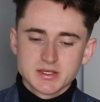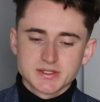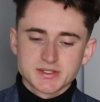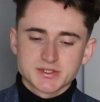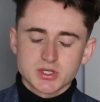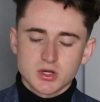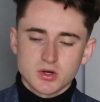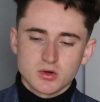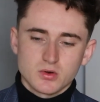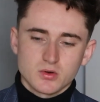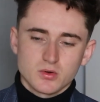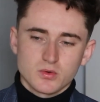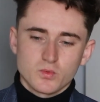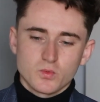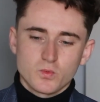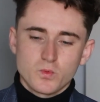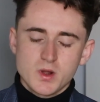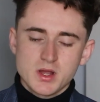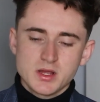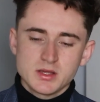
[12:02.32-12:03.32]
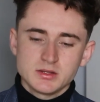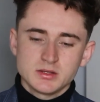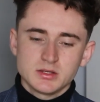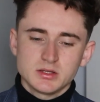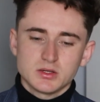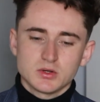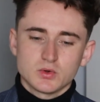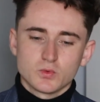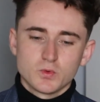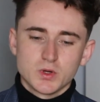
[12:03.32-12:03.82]
So
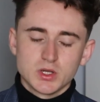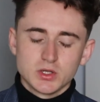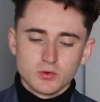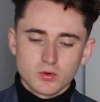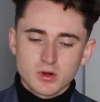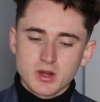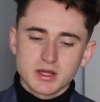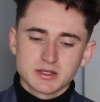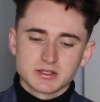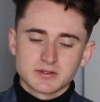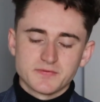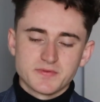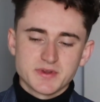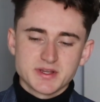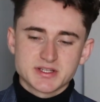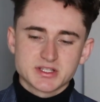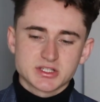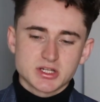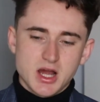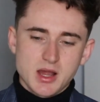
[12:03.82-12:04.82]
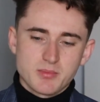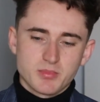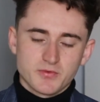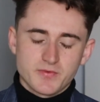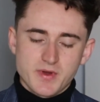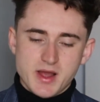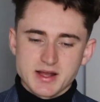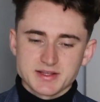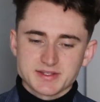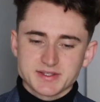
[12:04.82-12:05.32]
when we look at these type
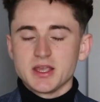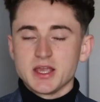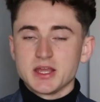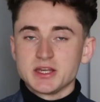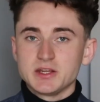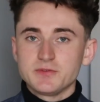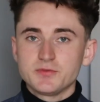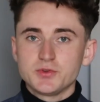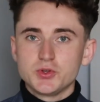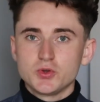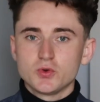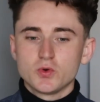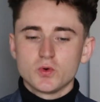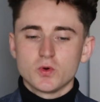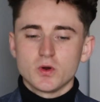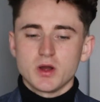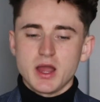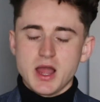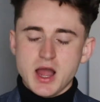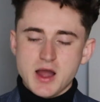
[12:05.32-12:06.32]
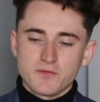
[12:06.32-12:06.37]
of ads, and if you